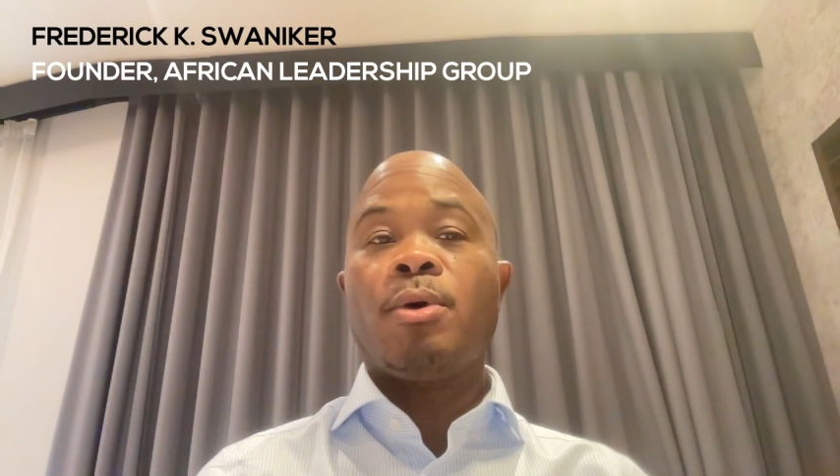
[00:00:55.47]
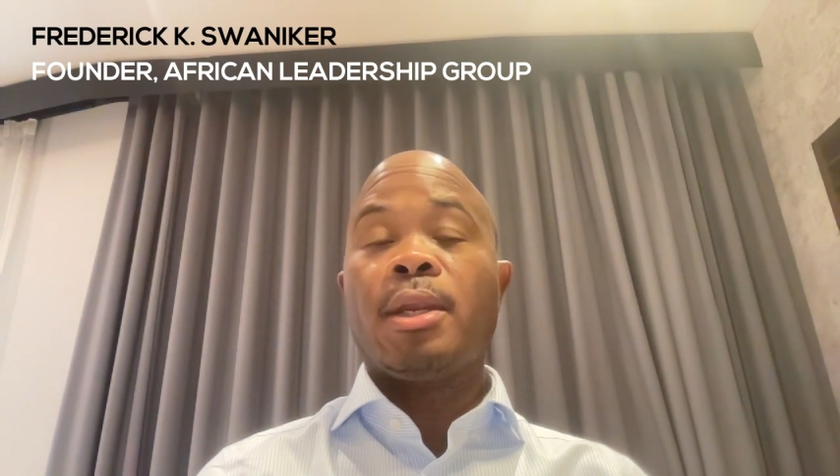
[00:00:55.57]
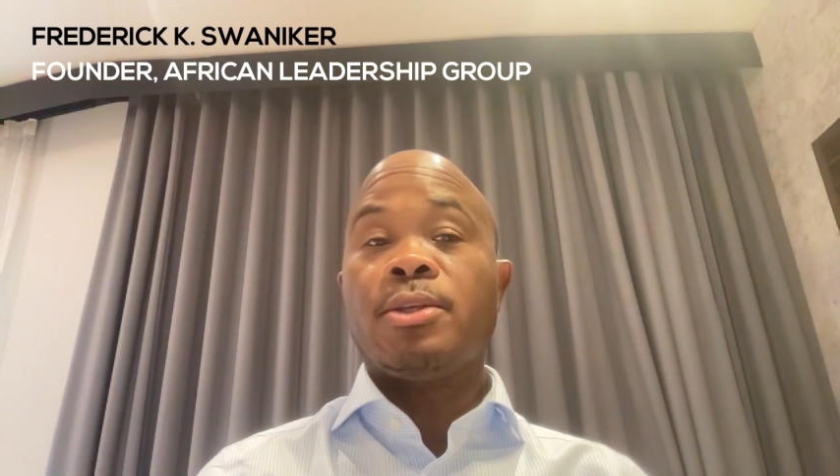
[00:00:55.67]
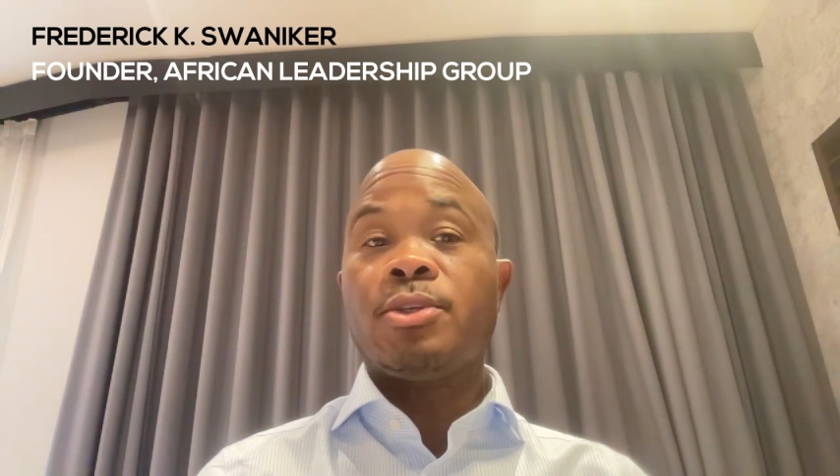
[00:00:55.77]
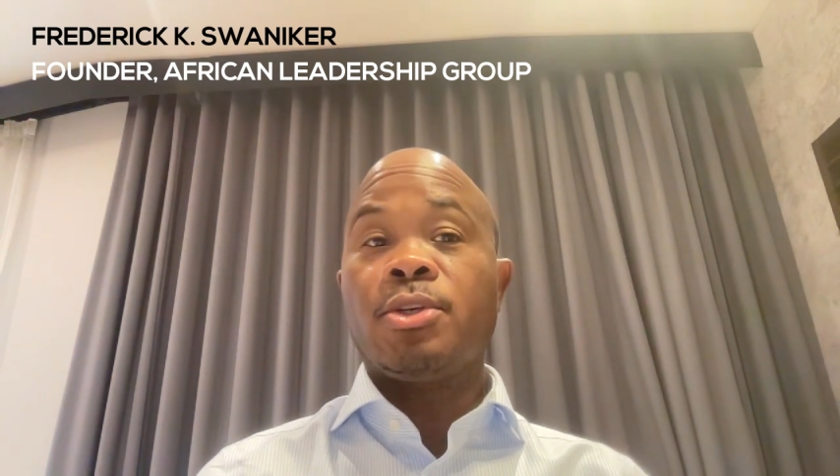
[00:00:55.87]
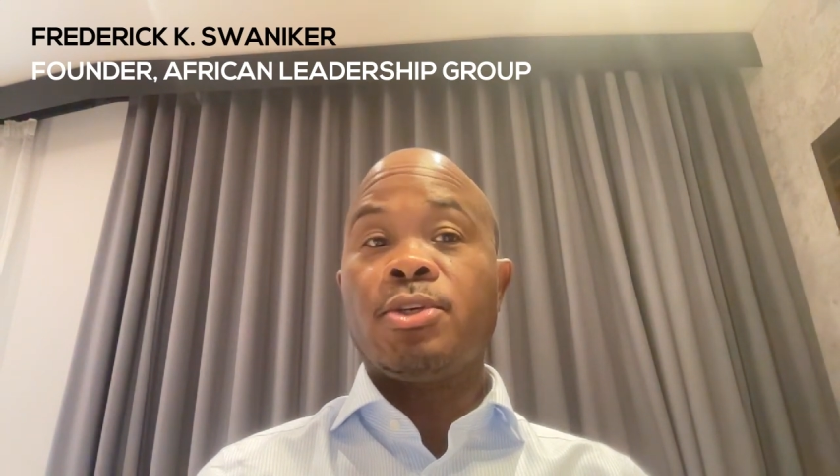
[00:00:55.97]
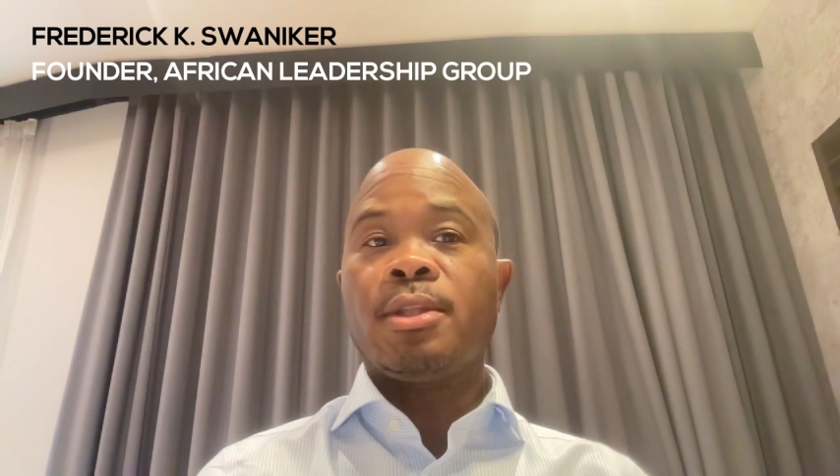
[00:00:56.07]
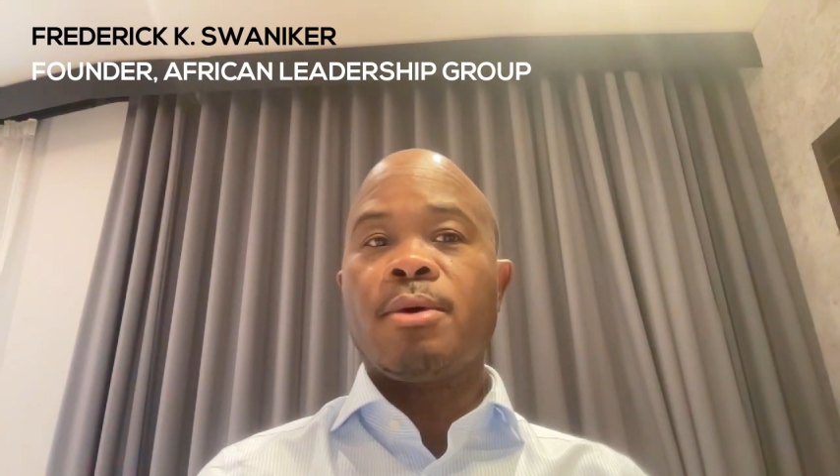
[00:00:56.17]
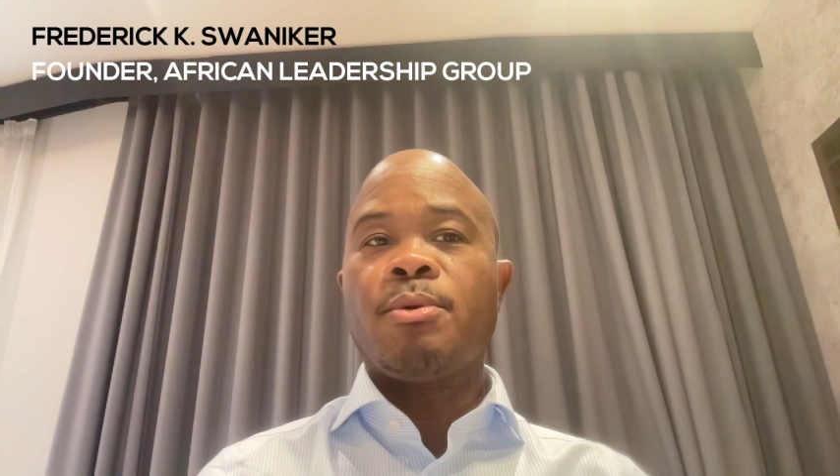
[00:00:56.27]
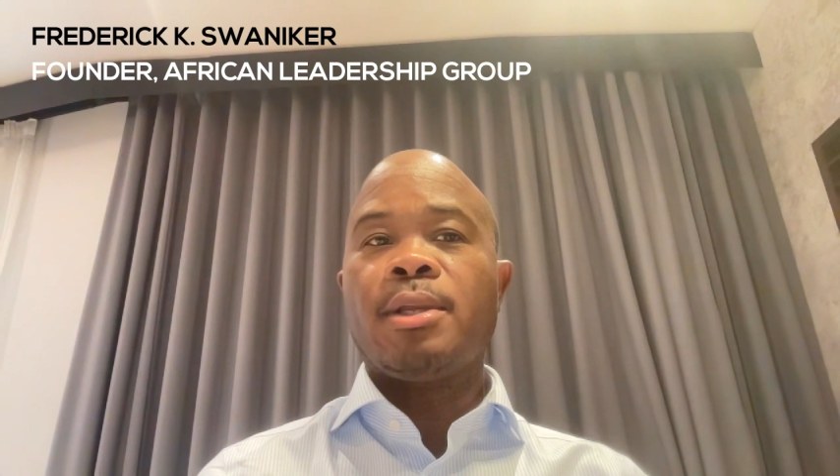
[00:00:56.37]

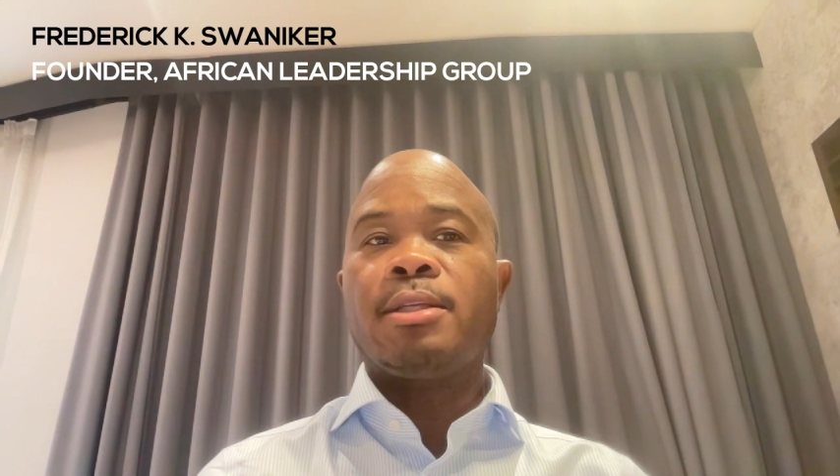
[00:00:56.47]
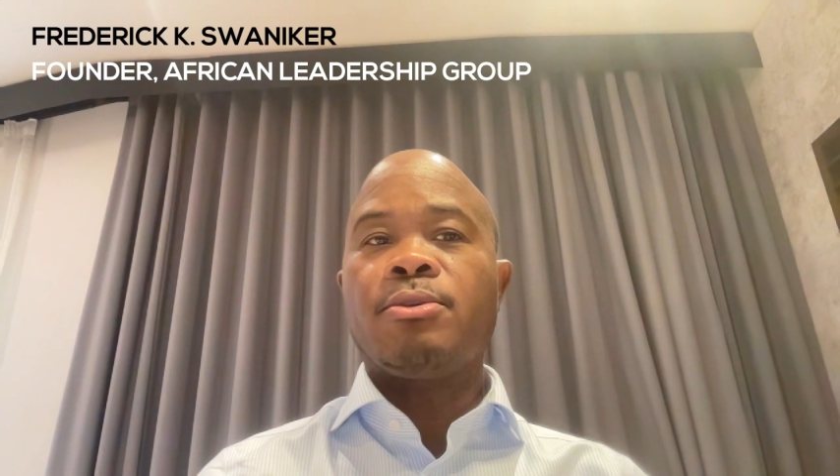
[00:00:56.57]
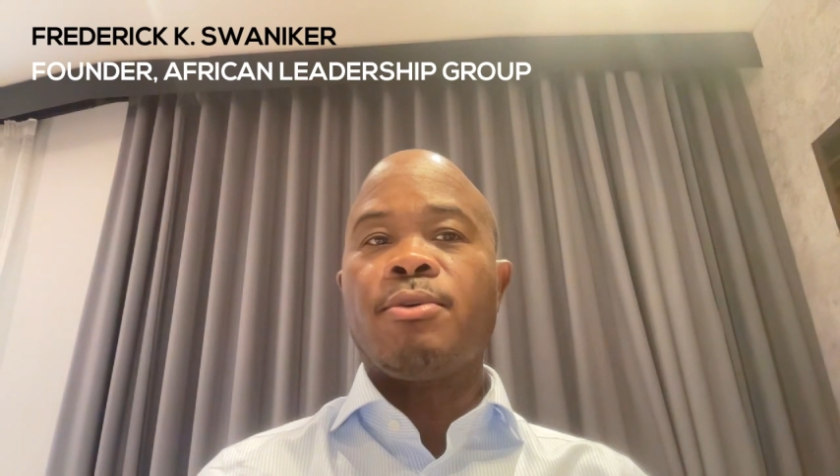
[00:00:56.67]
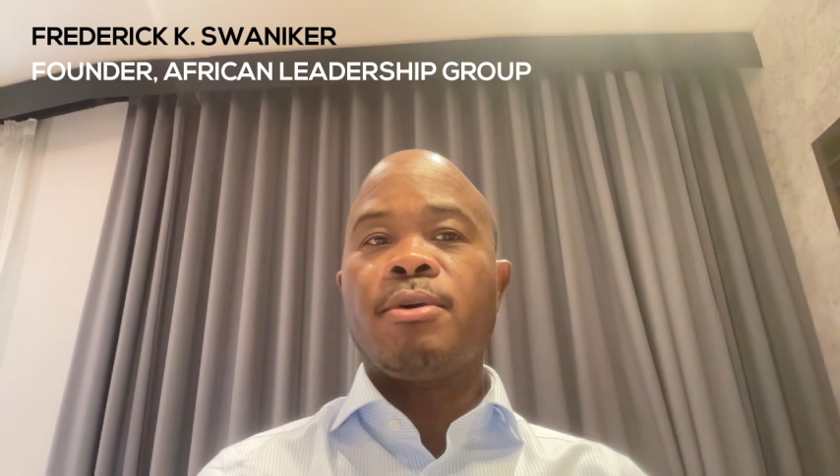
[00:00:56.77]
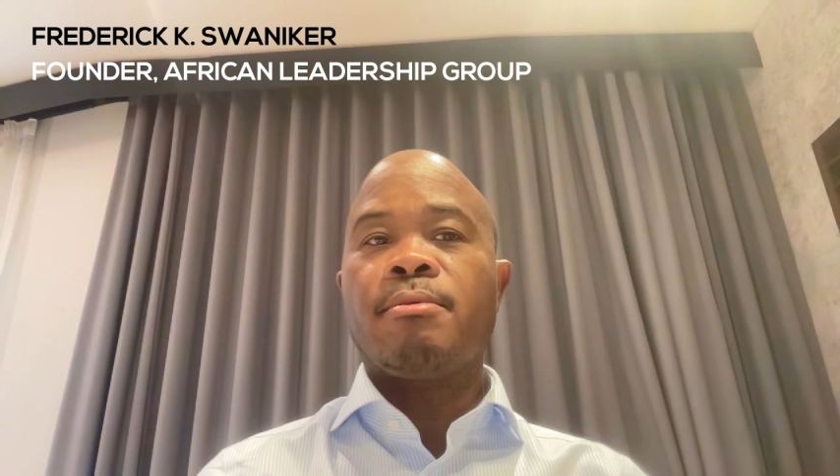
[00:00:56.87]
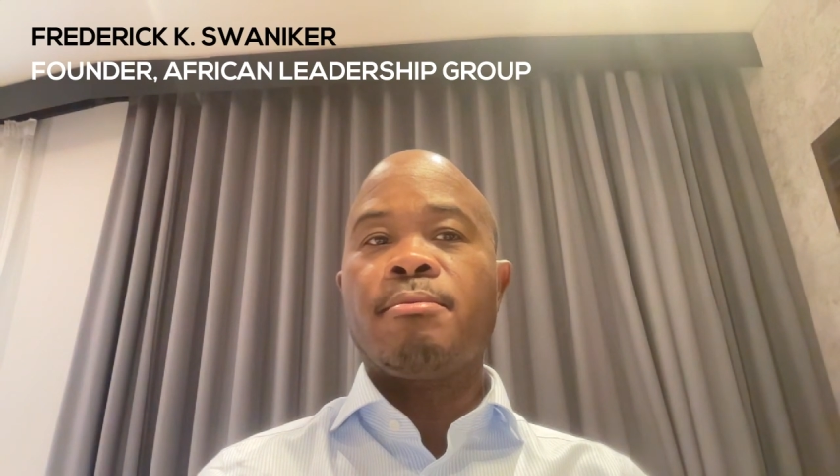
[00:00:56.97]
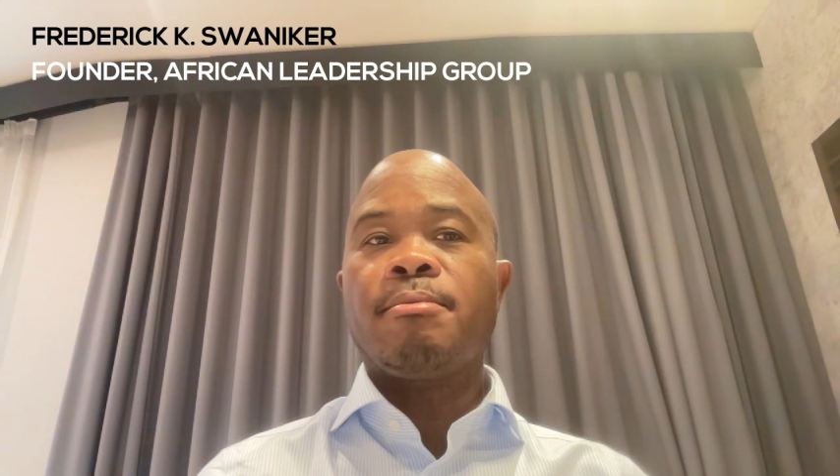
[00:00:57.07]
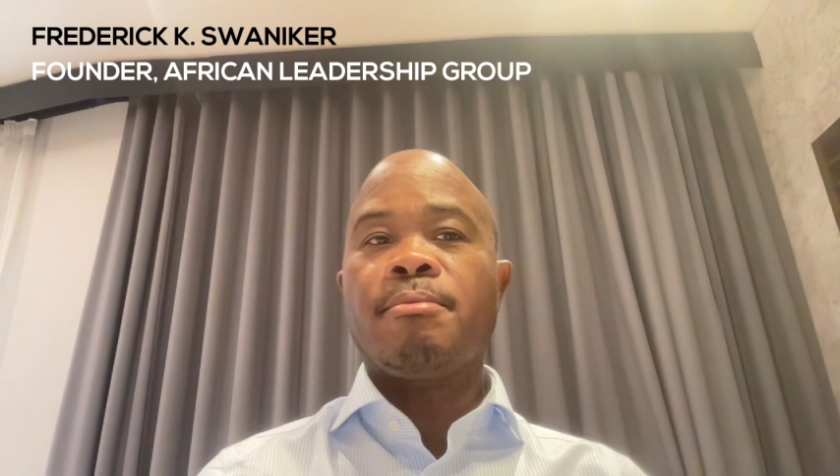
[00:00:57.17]
organization that would later on